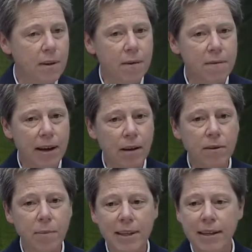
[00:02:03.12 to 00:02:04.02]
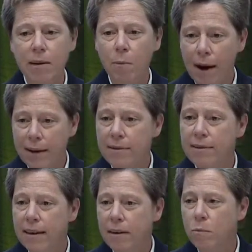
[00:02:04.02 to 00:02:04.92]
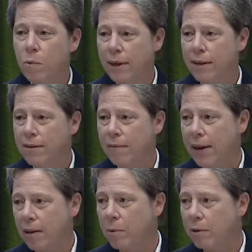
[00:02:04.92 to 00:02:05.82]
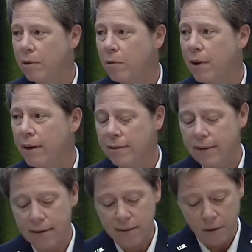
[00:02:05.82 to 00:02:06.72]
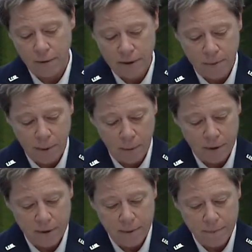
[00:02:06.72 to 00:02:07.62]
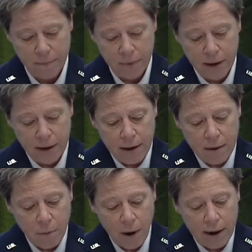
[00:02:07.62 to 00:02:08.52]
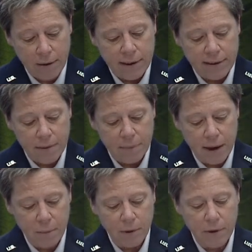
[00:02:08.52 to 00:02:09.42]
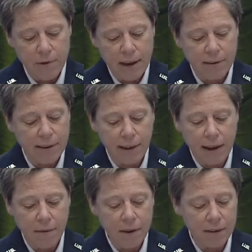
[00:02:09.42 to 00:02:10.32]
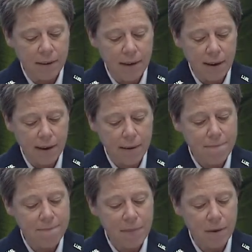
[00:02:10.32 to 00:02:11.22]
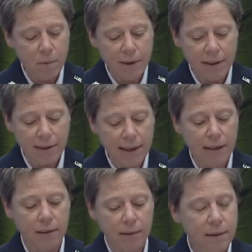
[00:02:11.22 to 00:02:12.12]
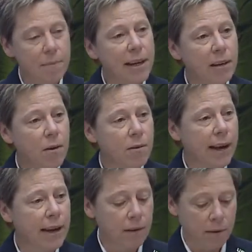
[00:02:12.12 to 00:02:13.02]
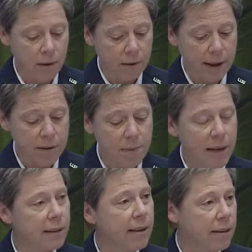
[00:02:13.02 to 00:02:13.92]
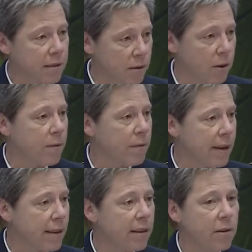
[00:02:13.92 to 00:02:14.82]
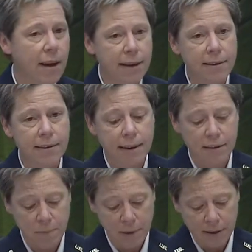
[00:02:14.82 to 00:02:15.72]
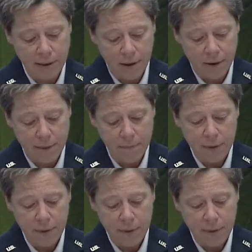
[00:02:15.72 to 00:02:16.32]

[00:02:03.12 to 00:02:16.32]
of LGBT rights and what is available to us as service members. Prior to September 2011, it wasn't legal to be a known gay or lesbian and serve in the United States military.